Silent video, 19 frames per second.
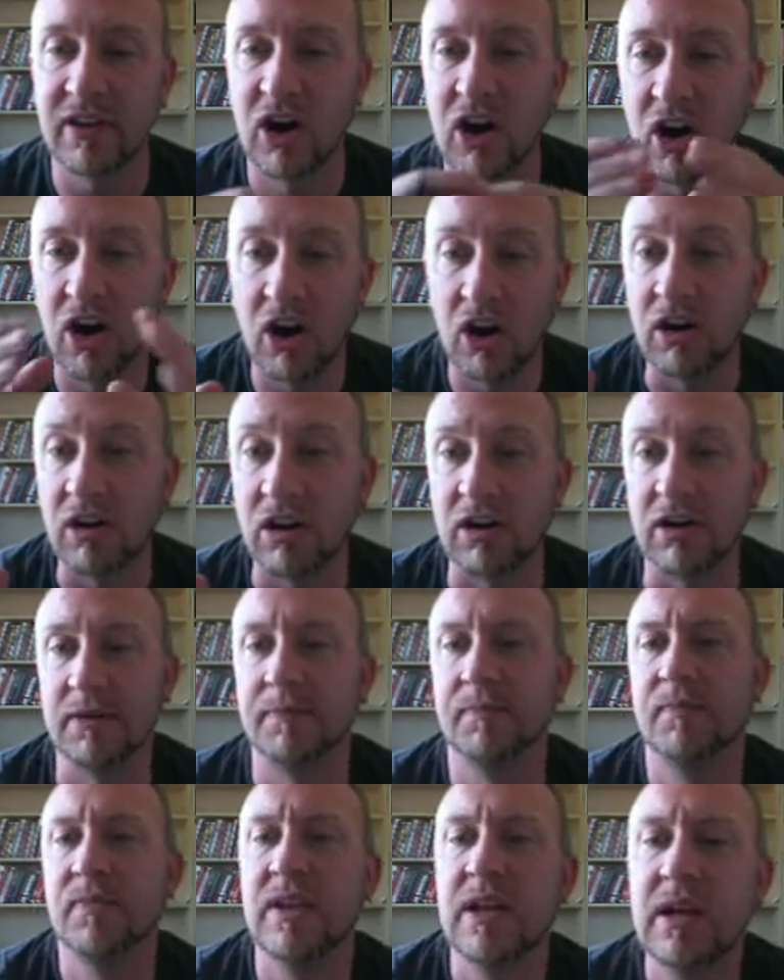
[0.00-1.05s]
are.
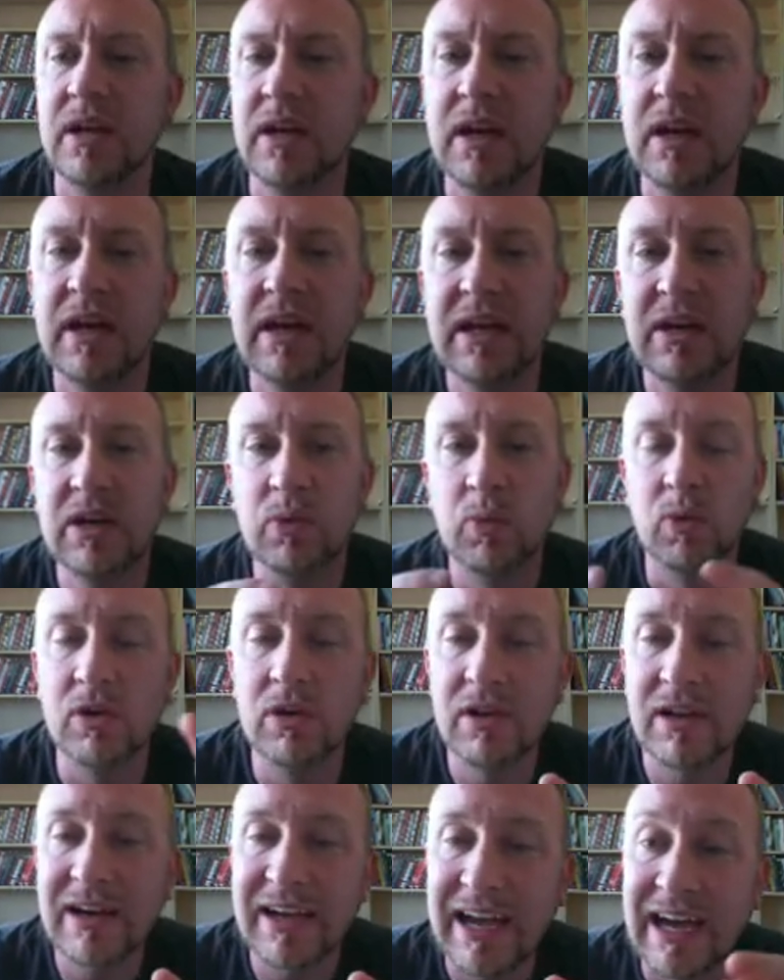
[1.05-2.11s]
We'll
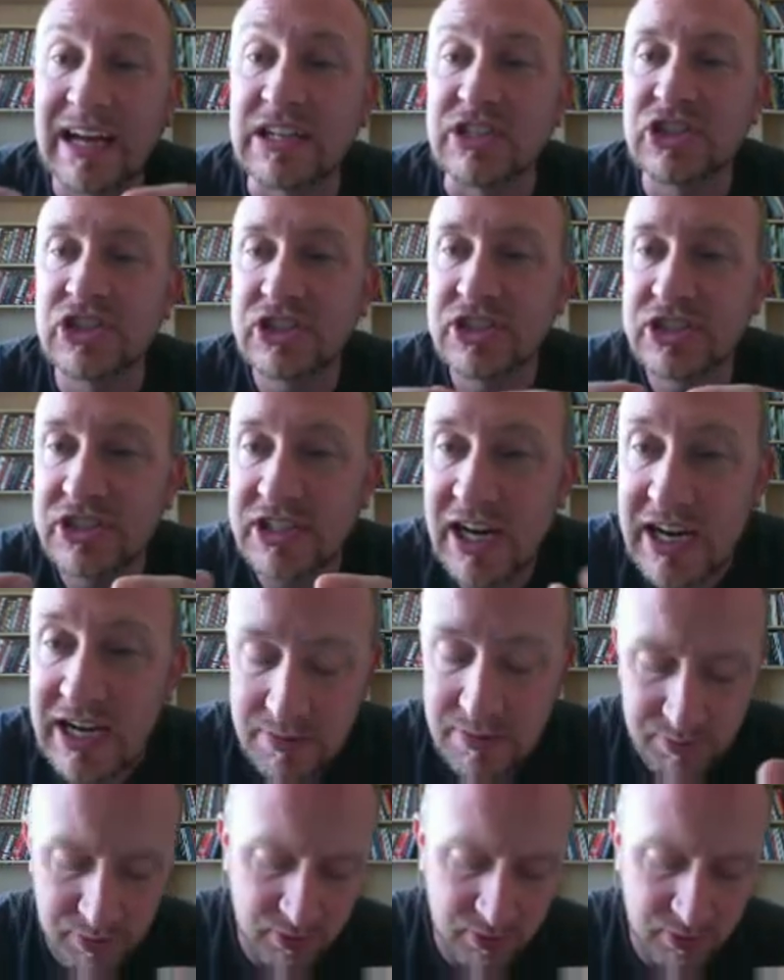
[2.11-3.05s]
look at shape.